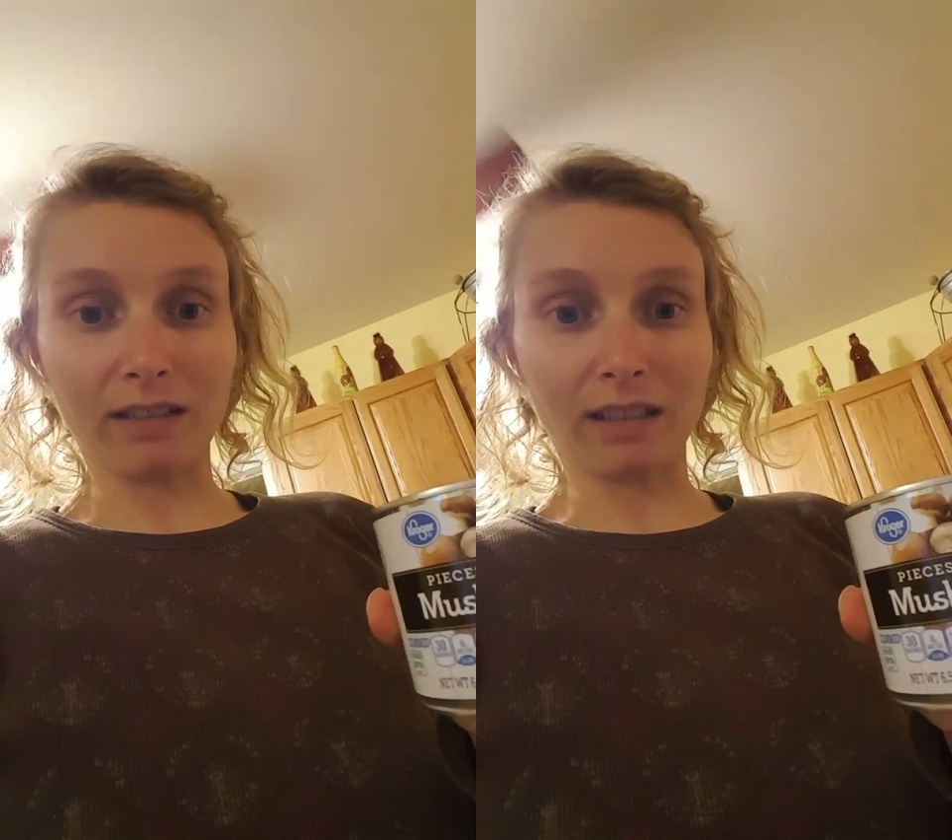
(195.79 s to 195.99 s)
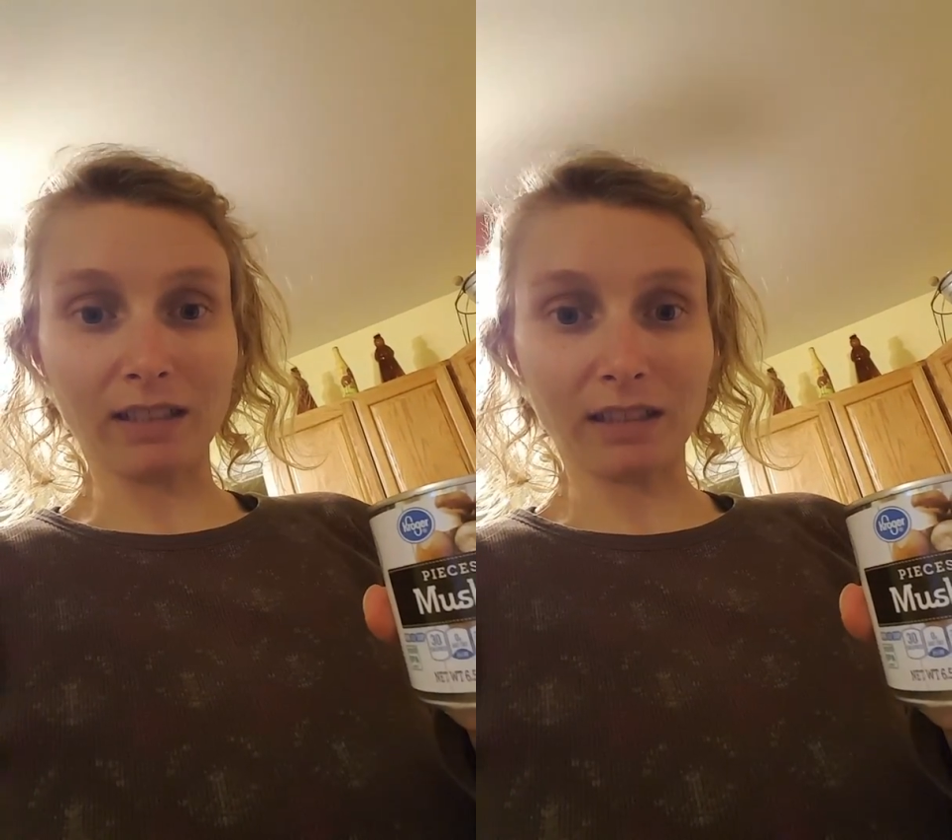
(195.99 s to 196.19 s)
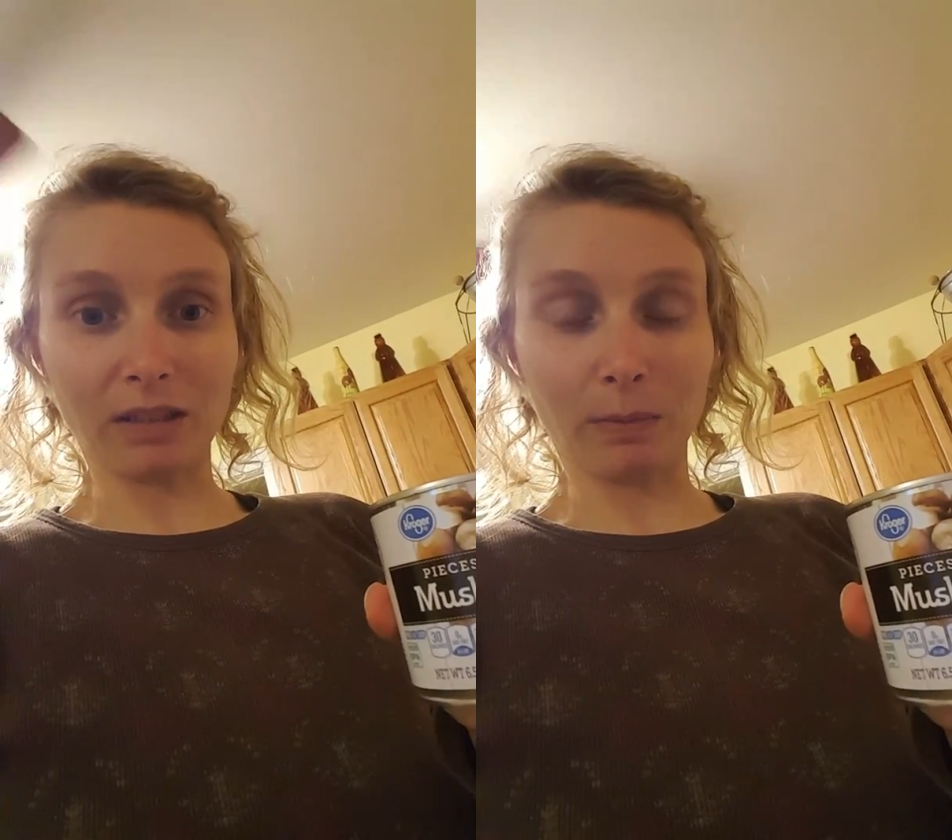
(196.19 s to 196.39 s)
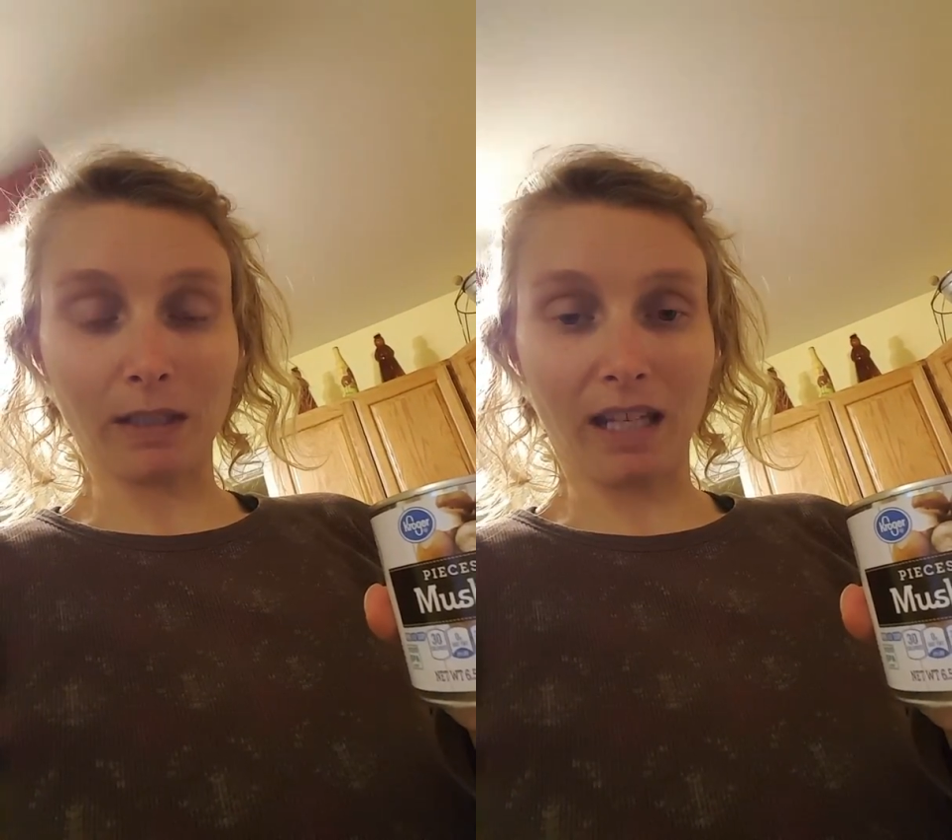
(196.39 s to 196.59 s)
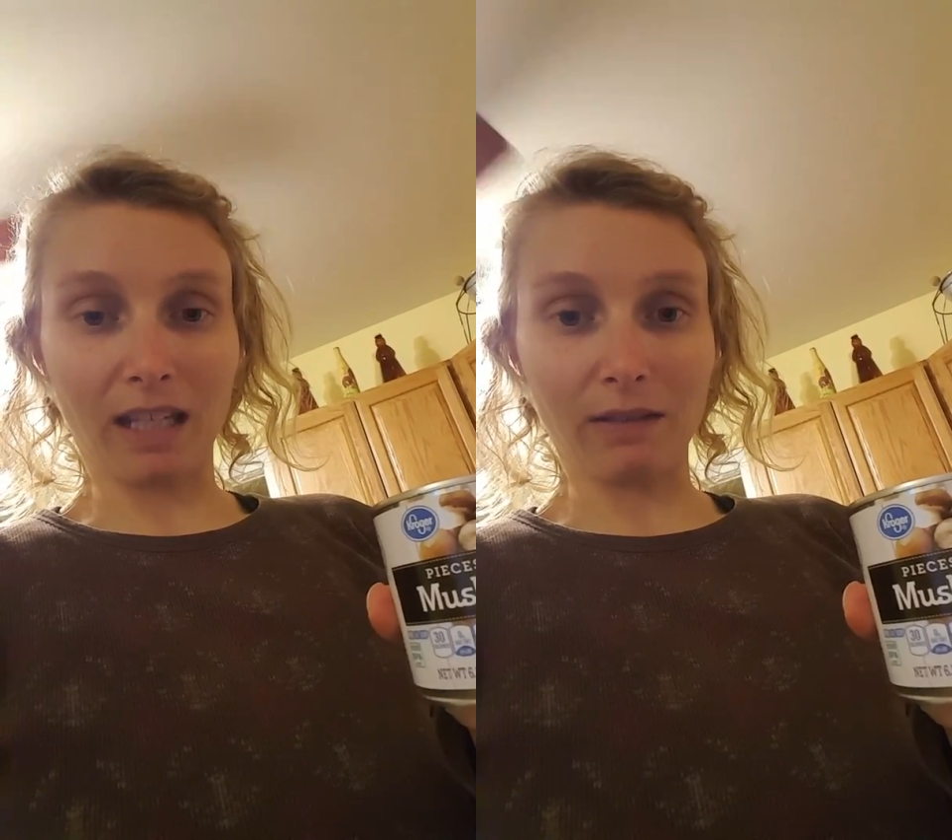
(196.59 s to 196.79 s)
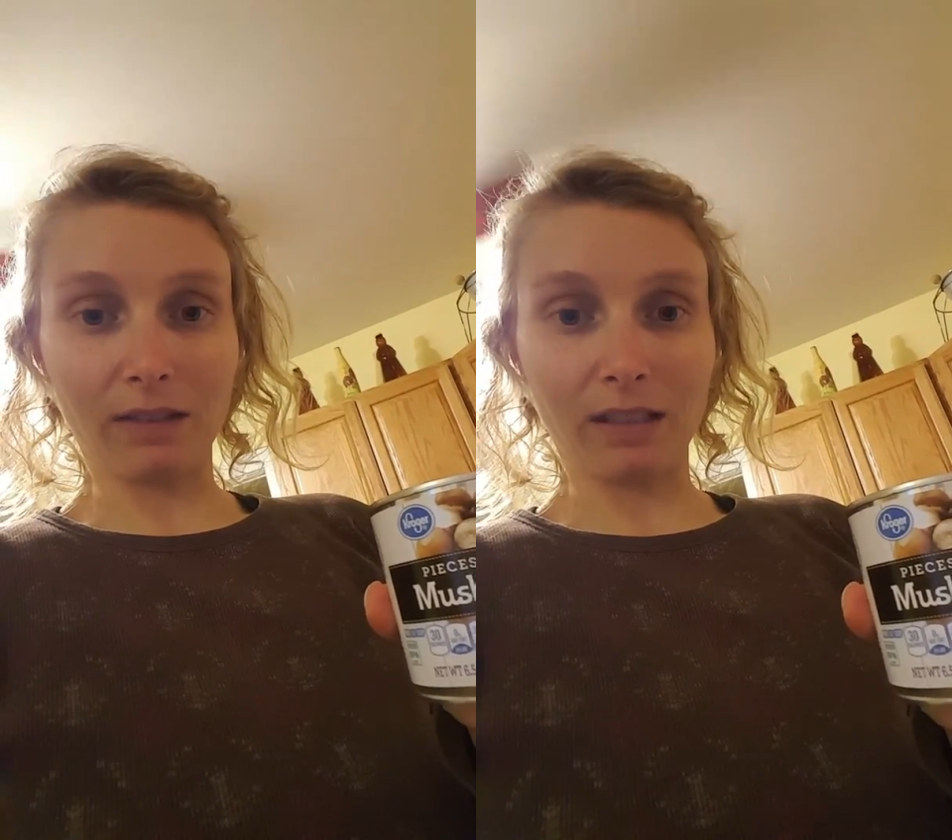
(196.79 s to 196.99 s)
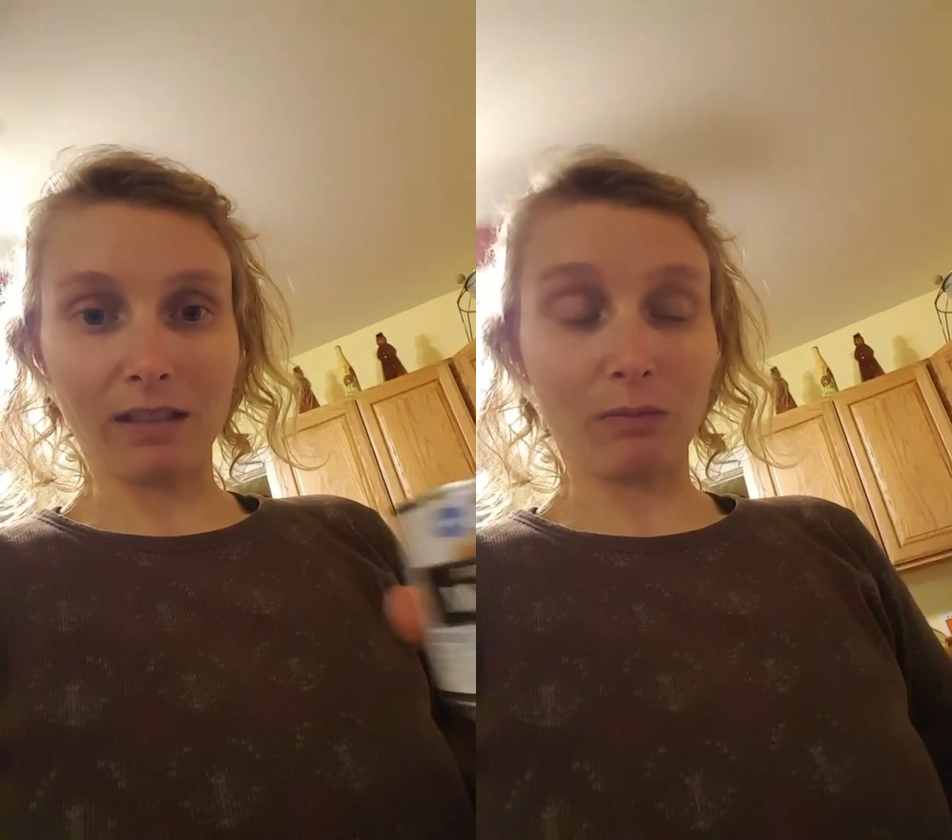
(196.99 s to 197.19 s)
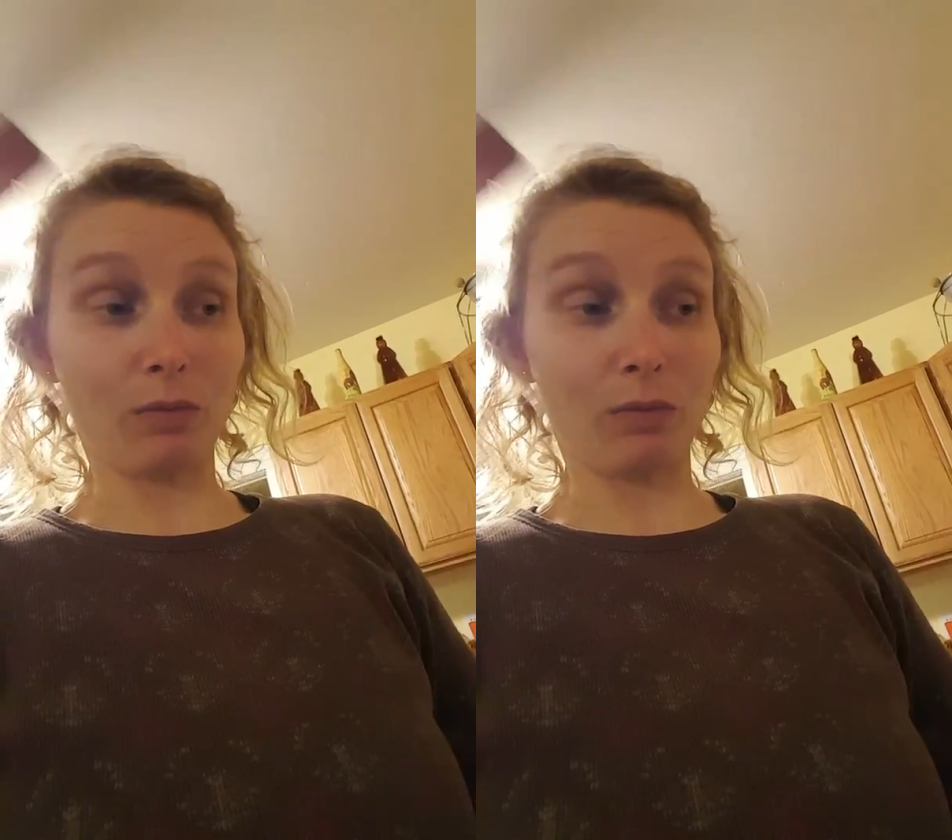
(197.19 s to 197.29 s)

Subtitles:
sauce, I just put a can of it in,